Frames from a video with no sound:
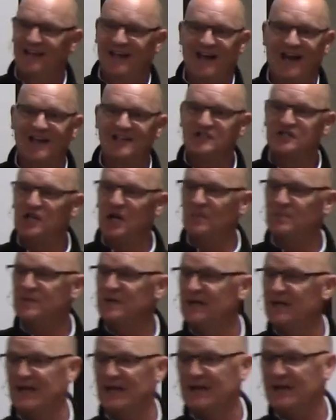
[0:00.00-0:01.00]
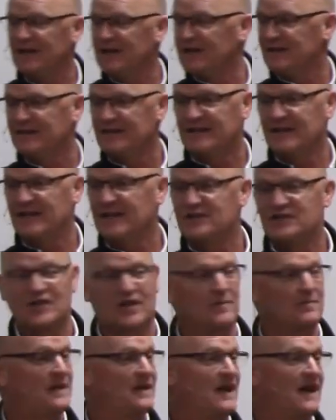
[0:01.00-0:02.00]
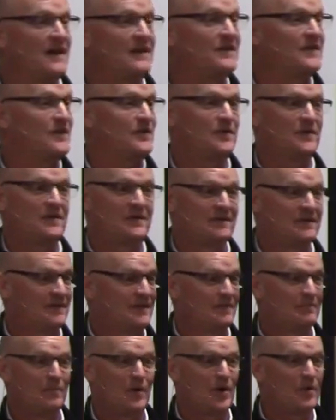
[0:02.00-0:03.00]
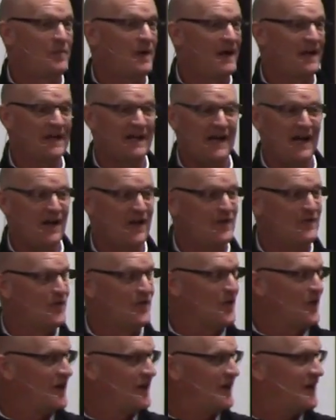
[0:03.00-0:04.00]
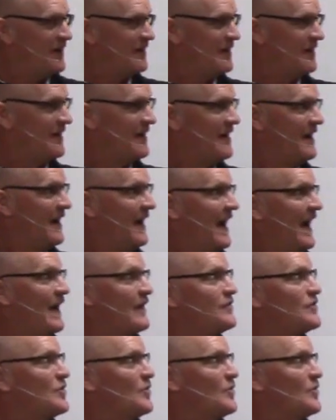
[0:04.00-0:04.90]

And I jumped in, and it took me down to Burbank, California at